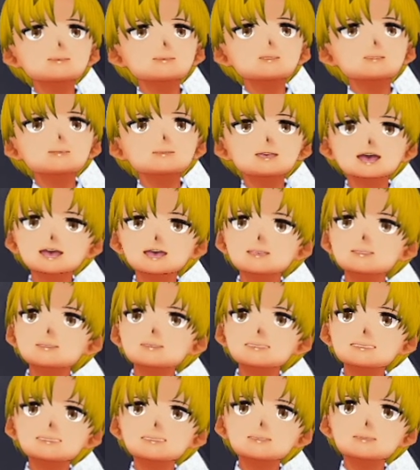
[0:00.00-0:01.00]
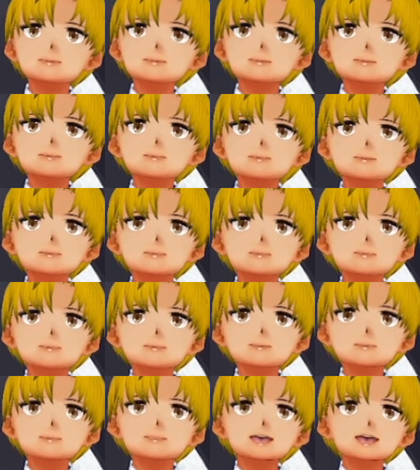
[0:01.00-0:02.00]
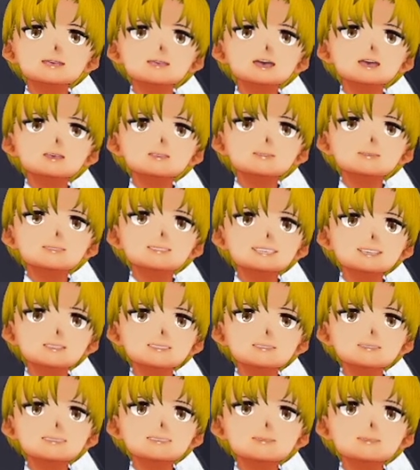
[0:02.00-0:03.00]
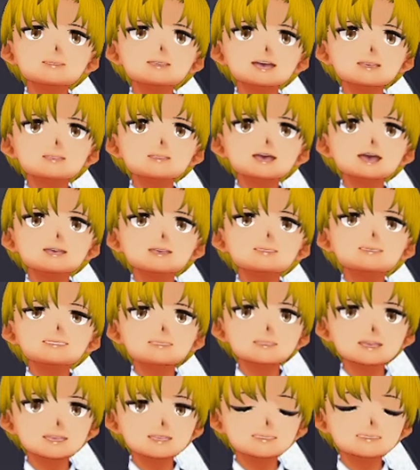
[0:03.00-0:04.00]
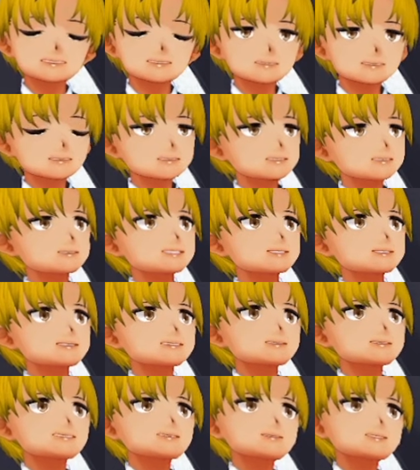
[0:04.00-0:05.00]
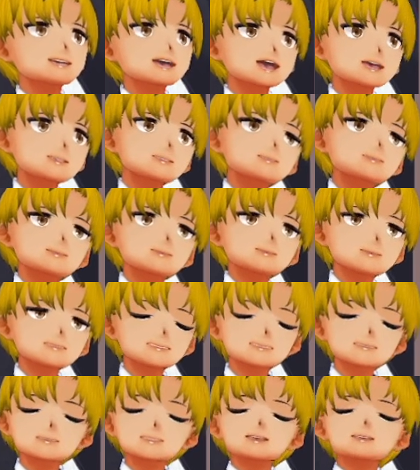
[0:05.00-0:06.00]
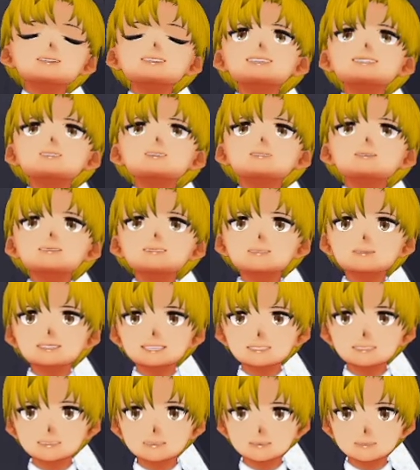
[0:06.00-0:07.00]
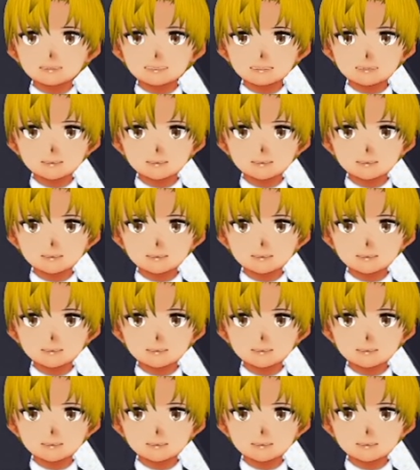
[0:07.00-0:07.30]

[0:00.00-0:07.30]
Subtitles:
Natsuki! Startled, Sayori turns back around to face Natsuki. It's the confession scene, guys. It's the famous confession scene.